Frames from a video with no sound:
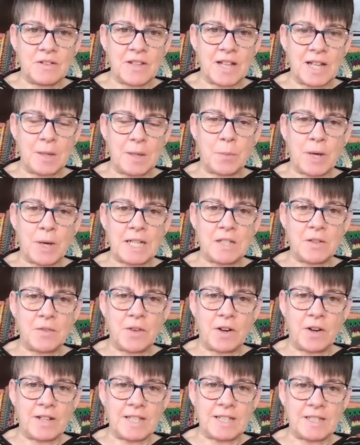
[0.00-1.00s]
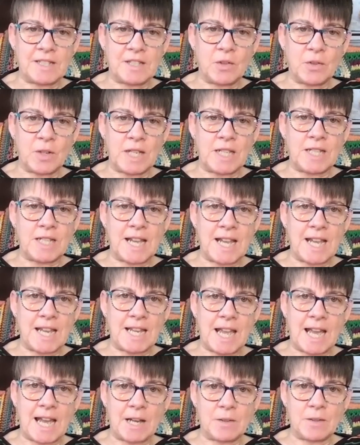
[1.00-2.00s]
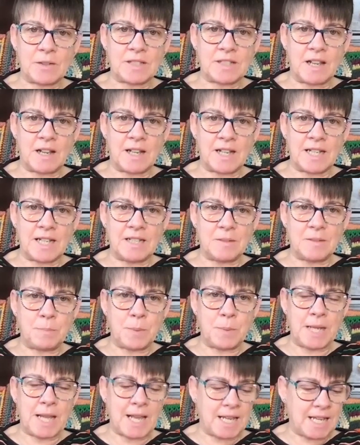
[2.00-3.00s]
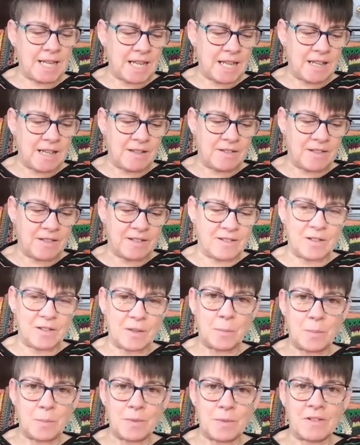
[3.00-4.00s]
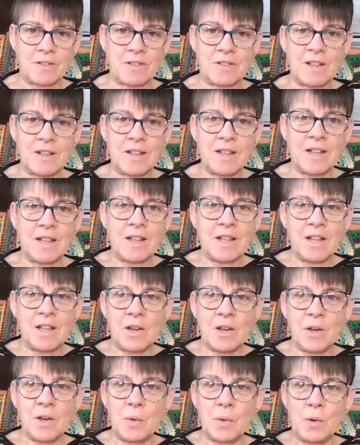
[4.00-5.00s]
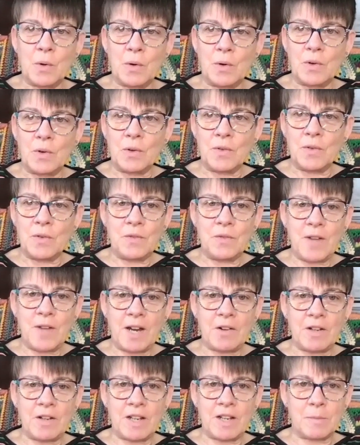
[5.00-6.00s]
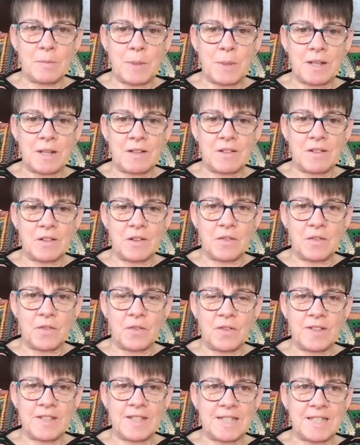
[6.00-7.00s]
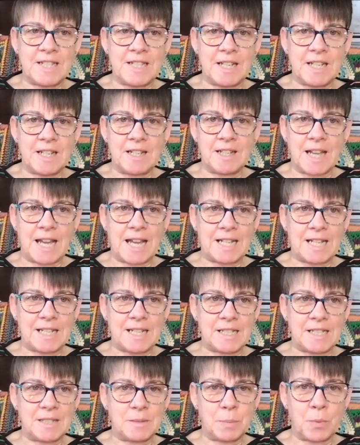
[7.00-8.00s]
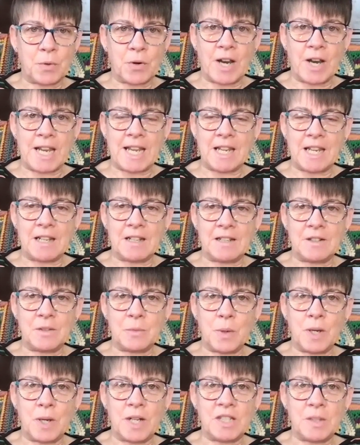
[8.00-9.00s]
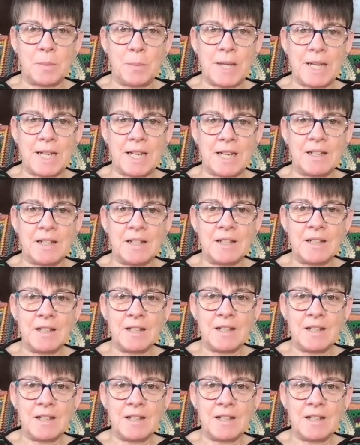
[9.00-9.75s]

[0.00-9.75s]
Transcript: celebrate a very soggy day outside BAE Systems, or various bits of sitting and praying and worshipping